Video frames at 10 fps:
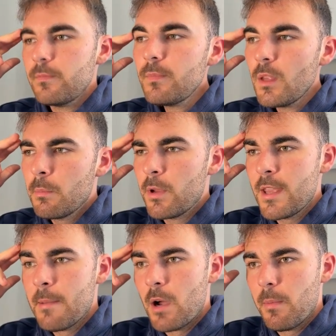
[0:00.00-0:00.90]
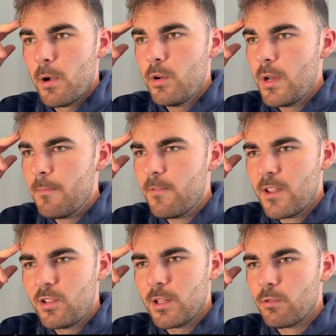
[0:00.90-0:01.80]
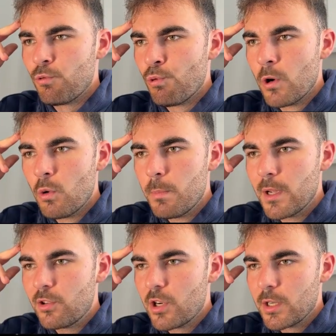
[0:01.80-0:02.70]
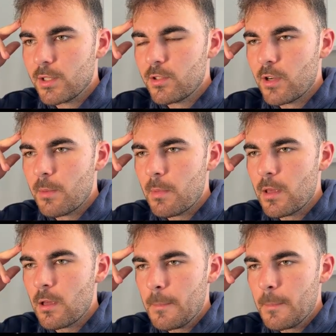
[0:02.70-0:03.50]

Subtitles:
But yeah, my opponent investing a real big chunk of time here.